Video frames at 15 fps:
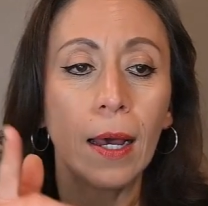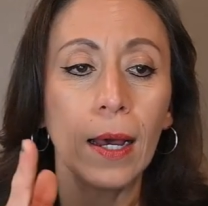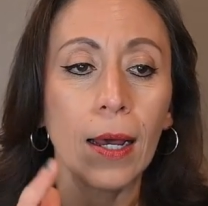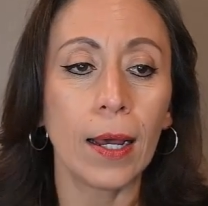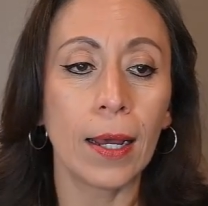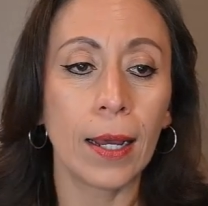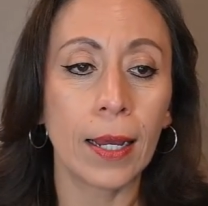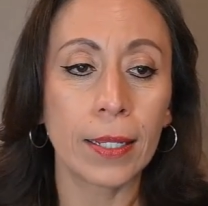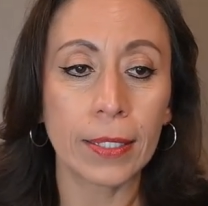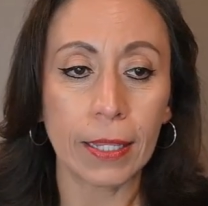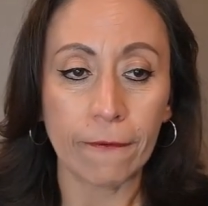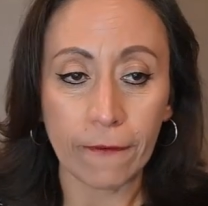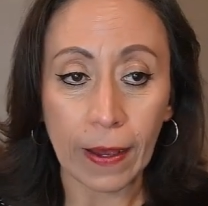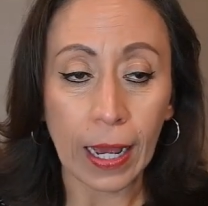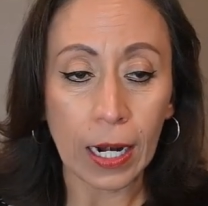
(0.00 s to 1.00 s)
And
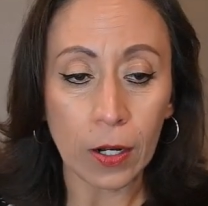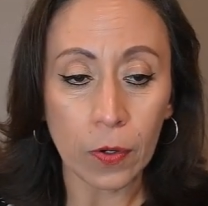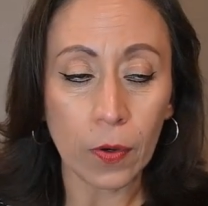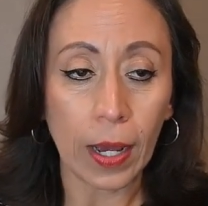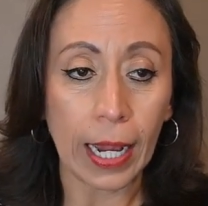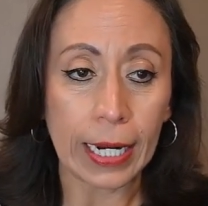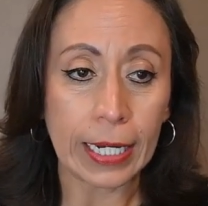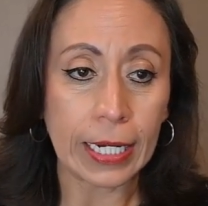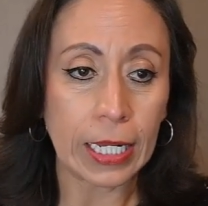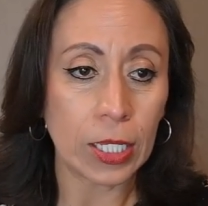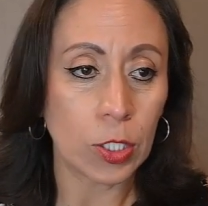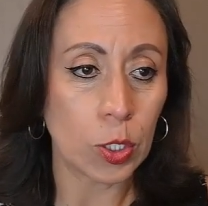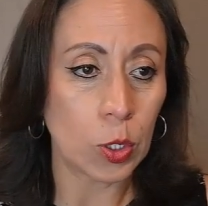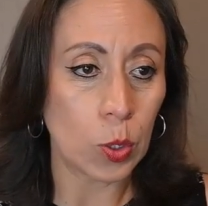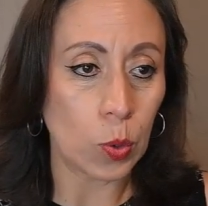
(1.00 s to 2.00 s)
the value I
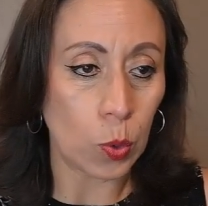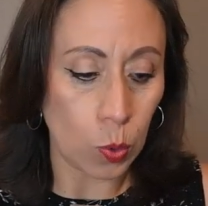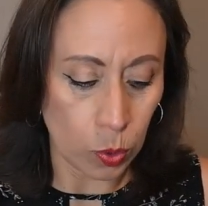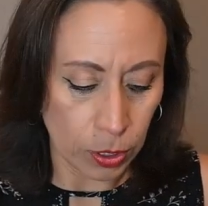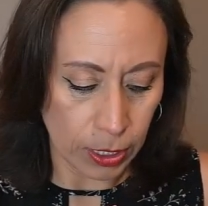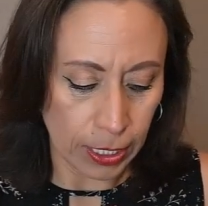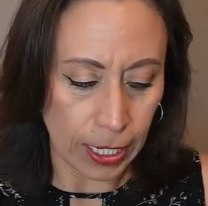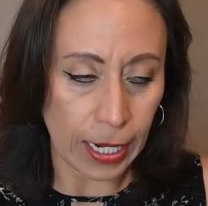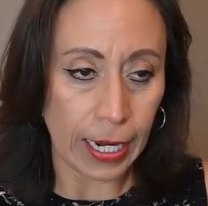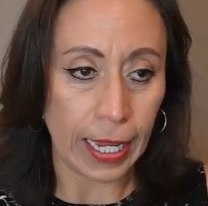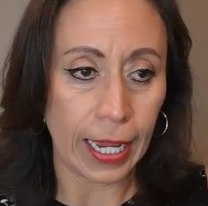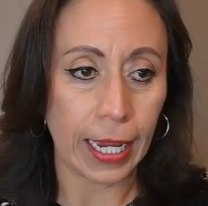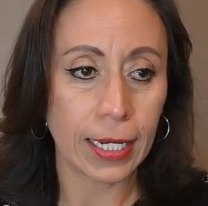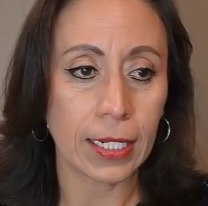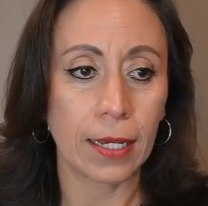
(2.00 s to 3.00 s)
need to
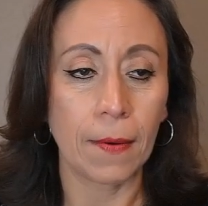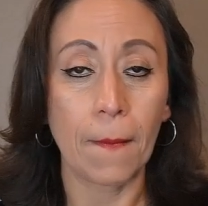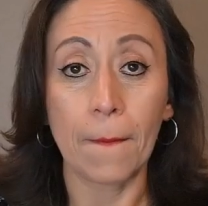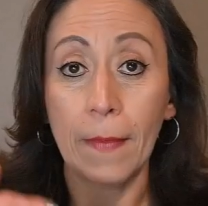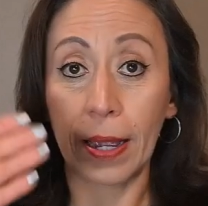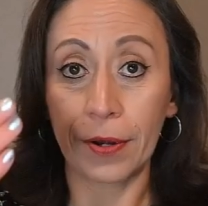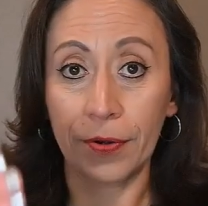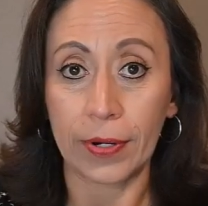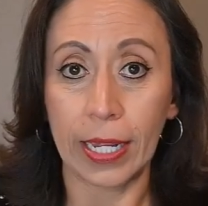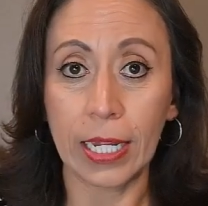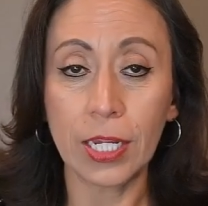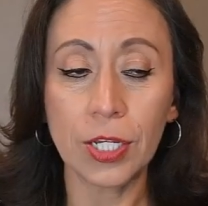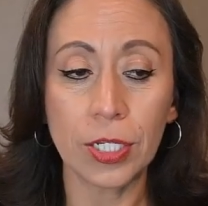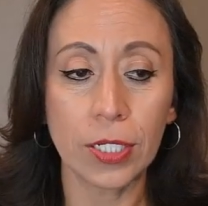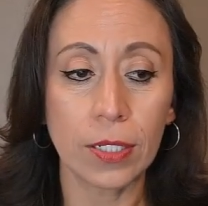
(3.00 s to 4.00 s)
select my
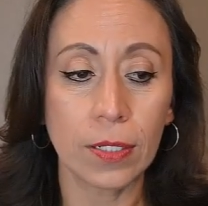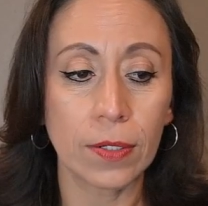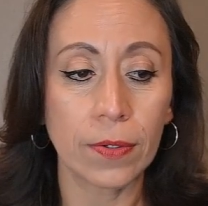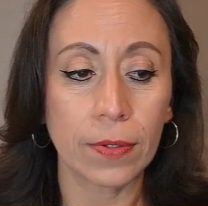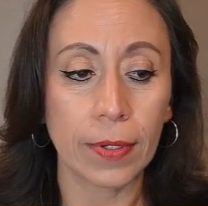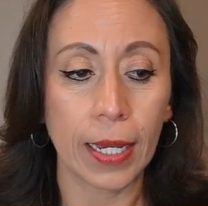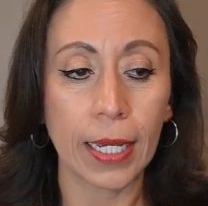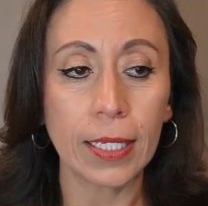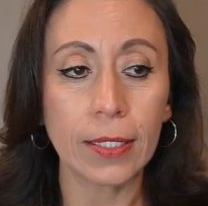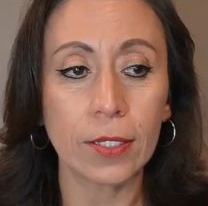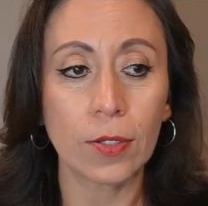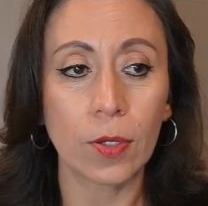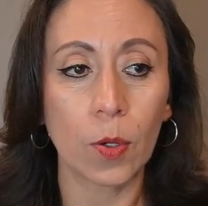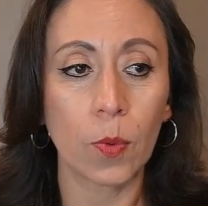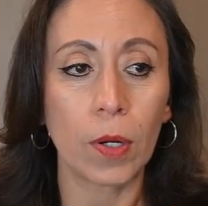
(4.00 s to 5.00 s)
range, right?
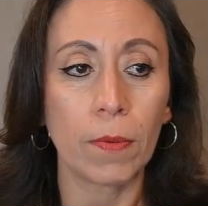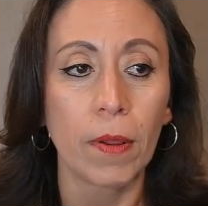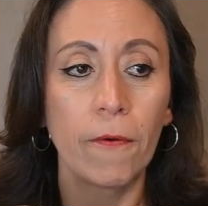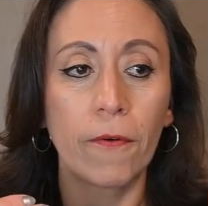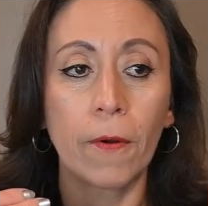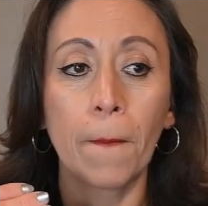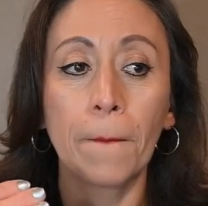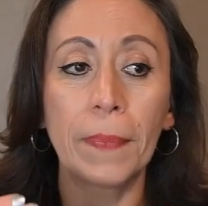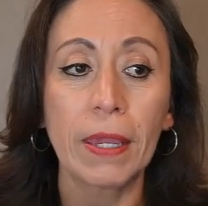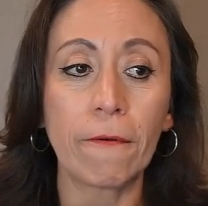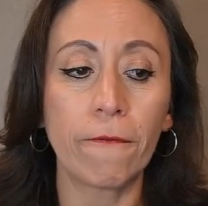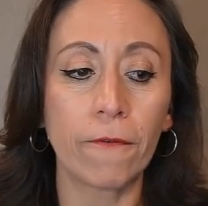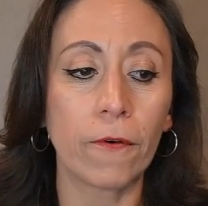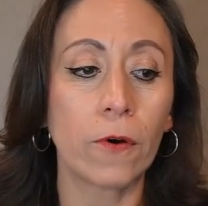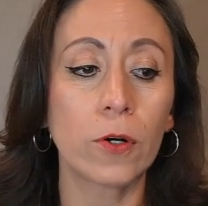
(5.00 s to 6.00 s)
So it will be from
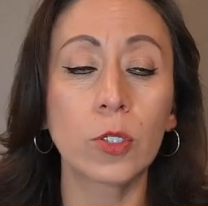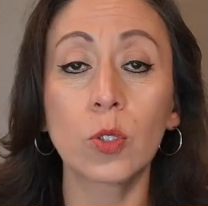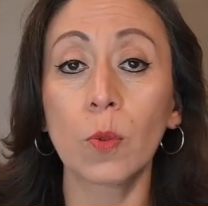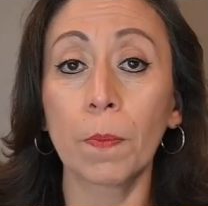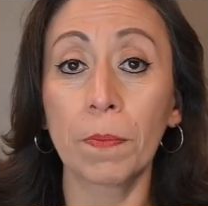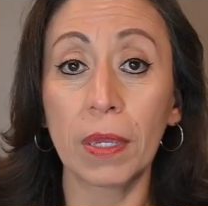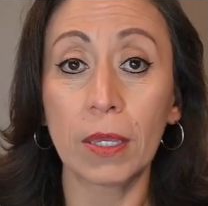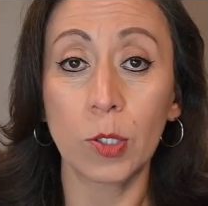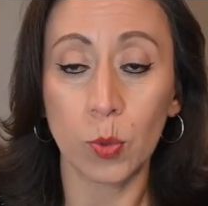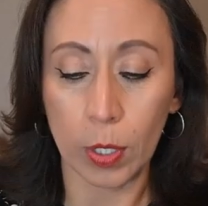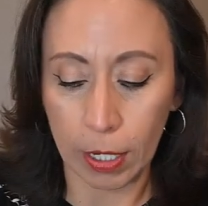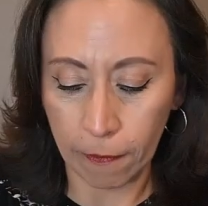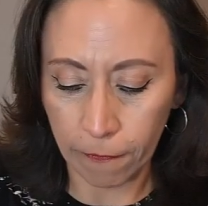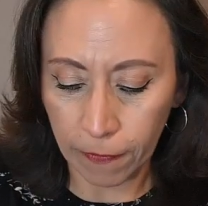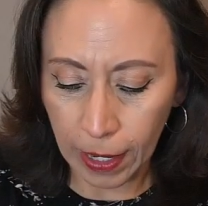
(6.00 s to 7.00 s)
B4 to
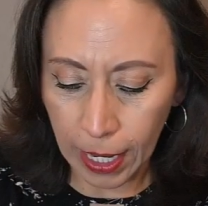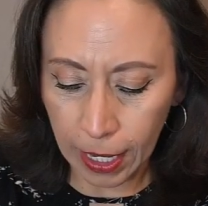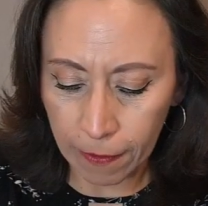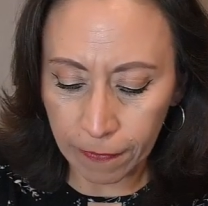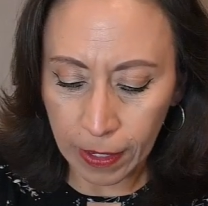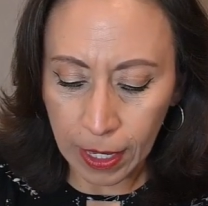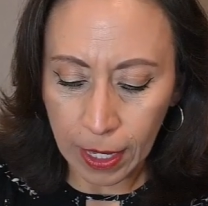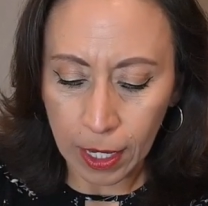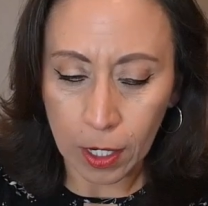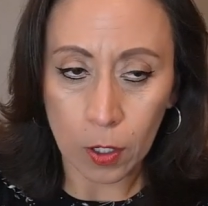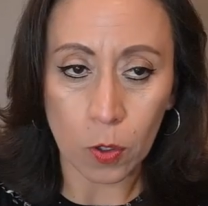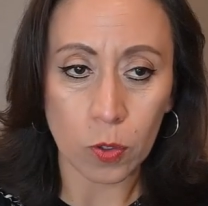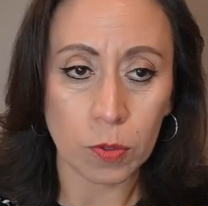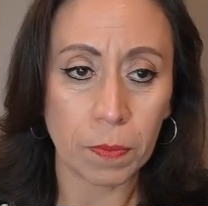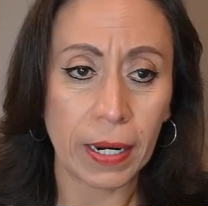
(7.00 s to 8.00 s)
B25,
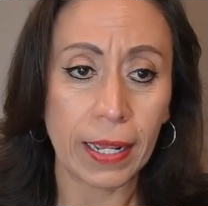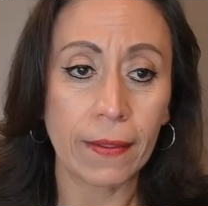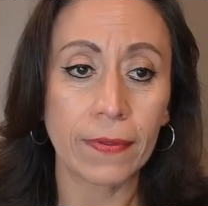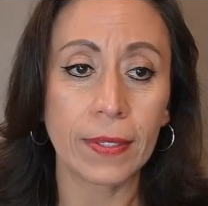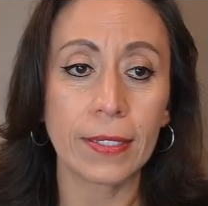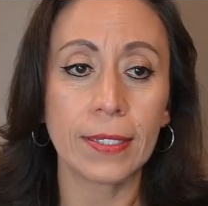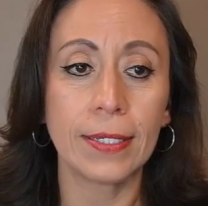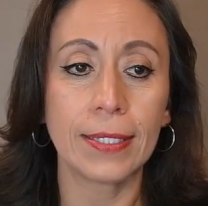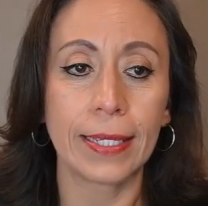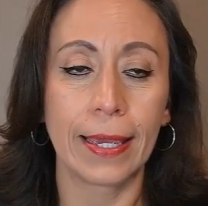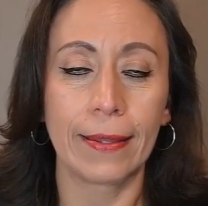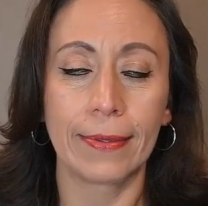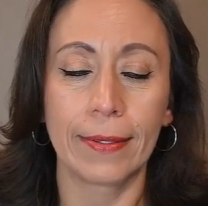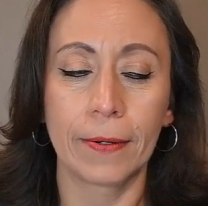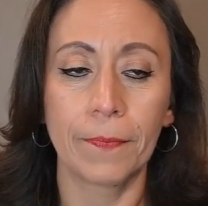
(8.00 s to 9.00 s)
close parentheses,
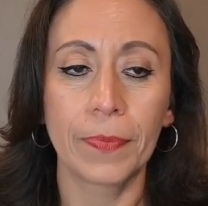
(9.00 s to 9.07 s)
enter.